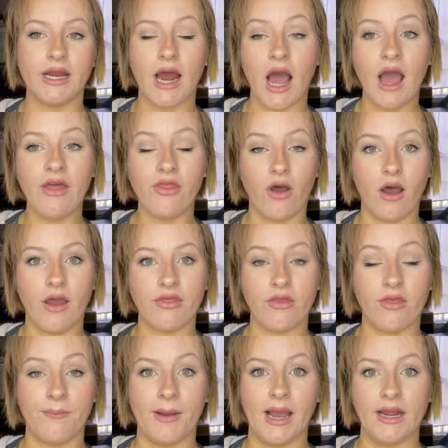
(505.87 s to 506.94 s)
And I thought
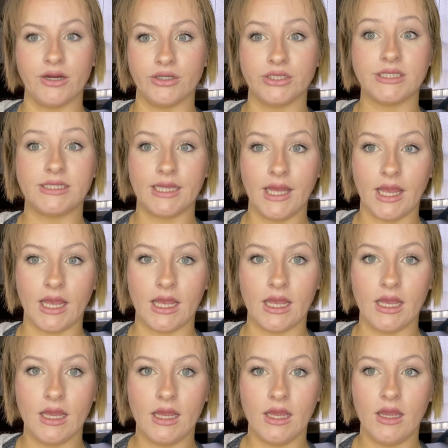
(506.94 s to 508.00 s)
that the buyers
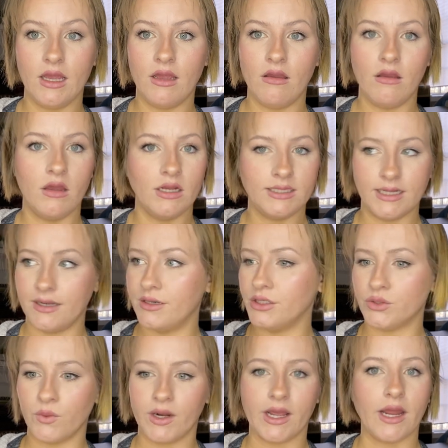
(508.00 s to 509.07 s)
see $10
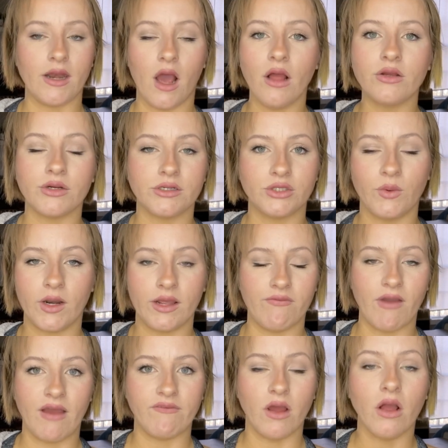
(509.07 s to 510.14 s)
to
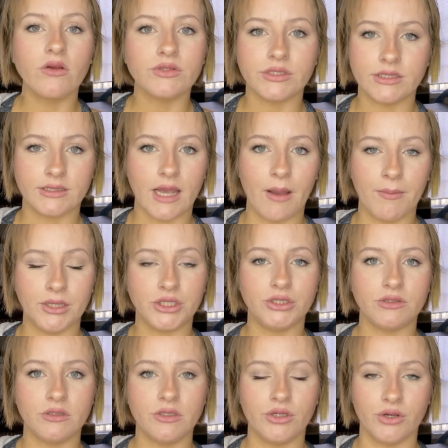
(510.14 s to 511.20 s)
$25 is how
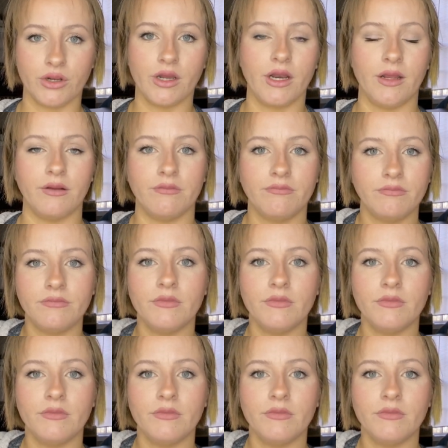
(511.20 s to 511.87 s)
much you're gonna